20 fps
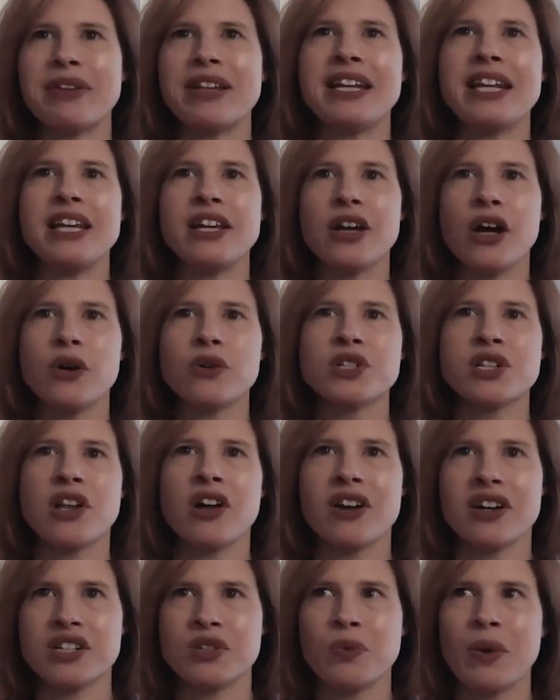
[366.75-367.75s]
and then he goes
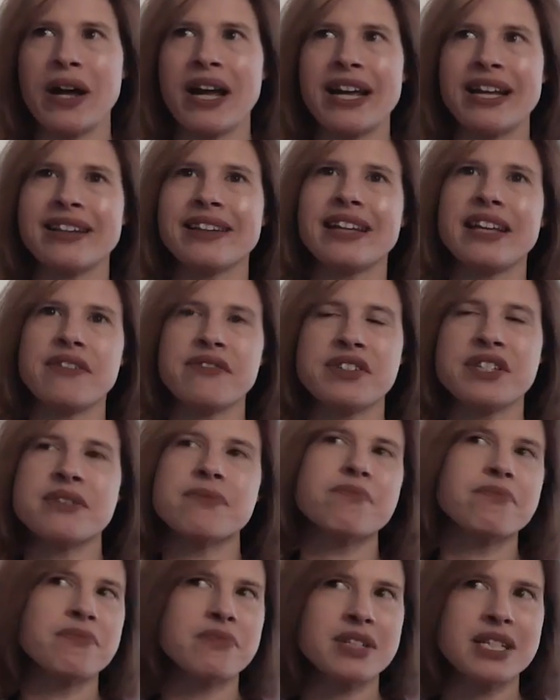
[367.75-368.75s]
along his way and
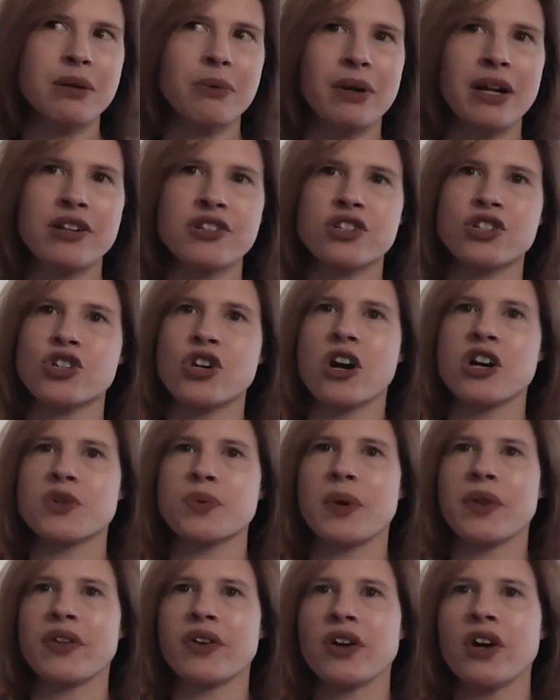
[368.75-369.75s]
leaves someone else in
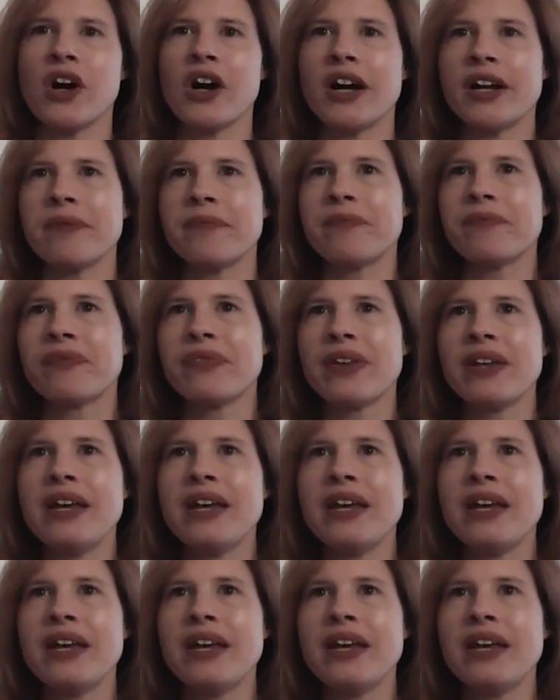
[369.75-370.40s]
charge while they're gone.